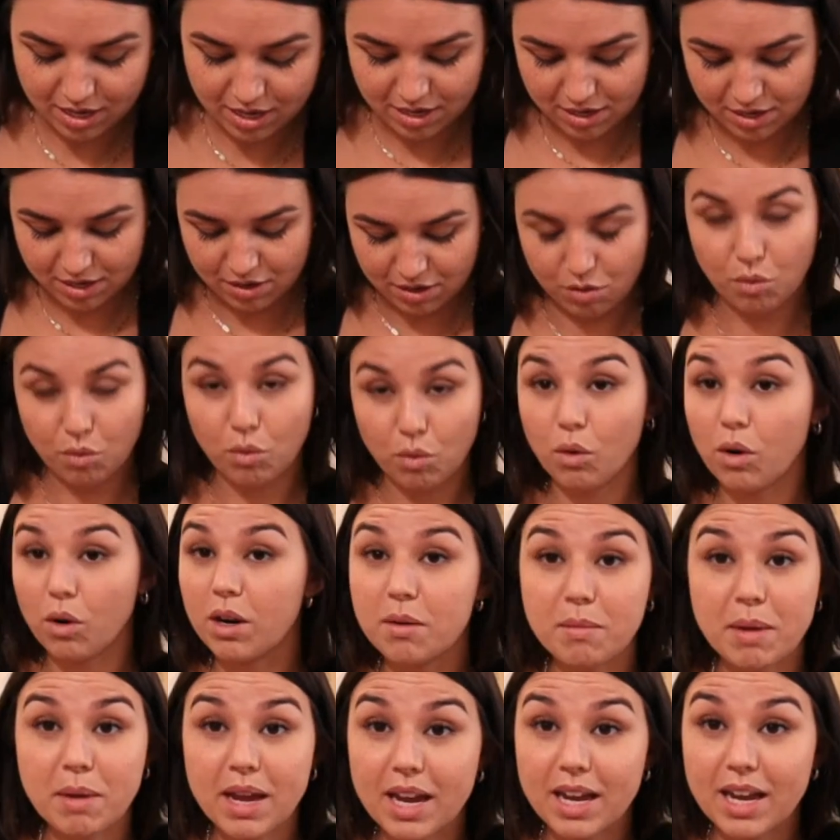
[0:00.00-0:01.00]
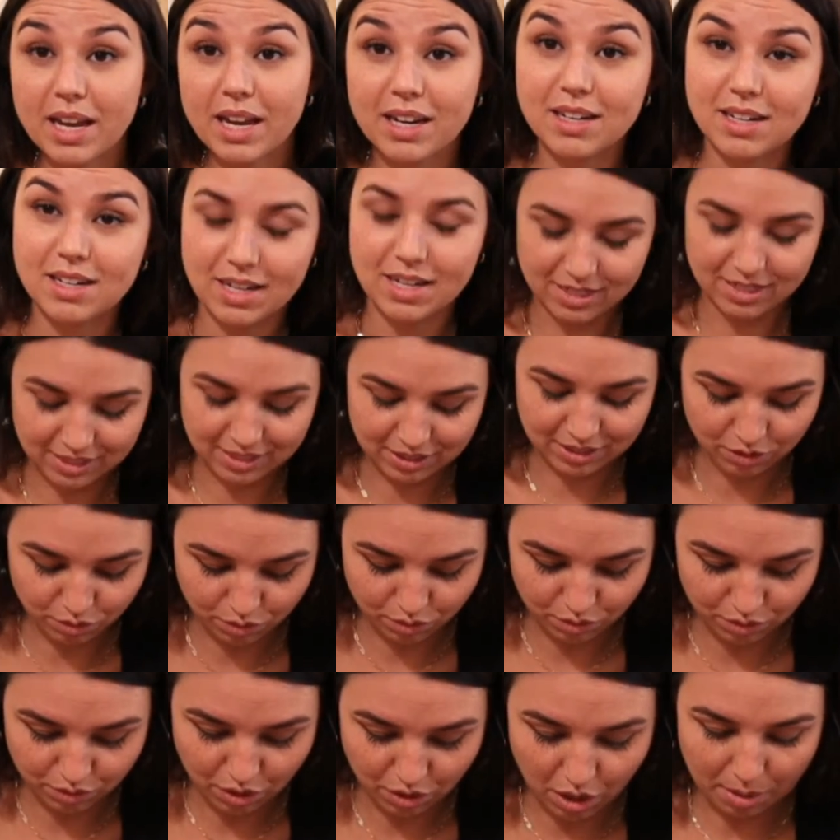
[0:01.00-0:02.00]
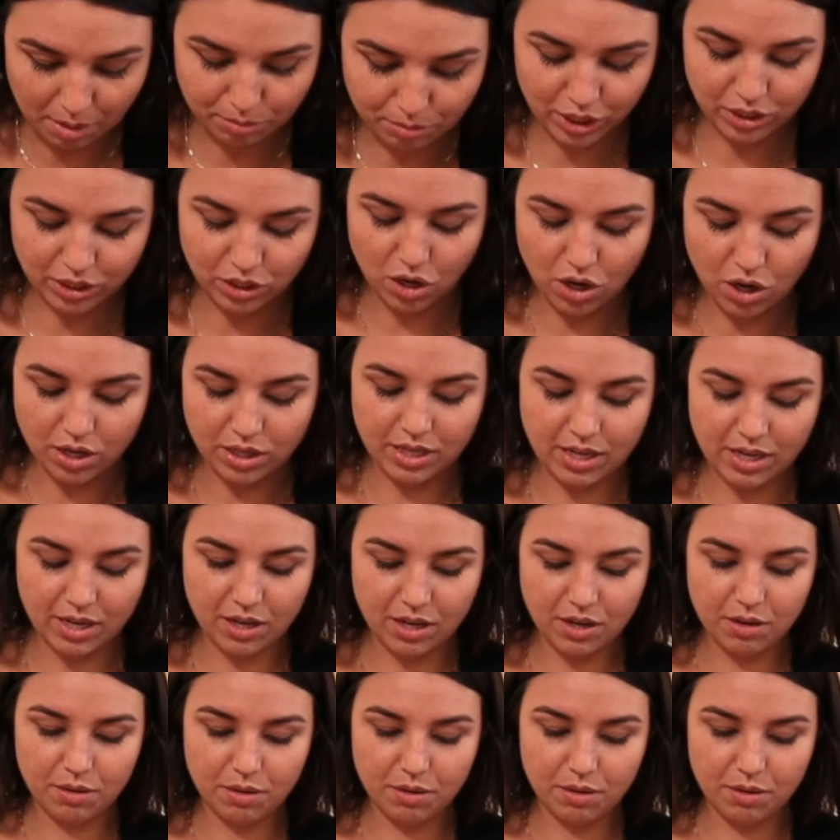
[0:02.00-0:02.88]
ornament, nice little object on there,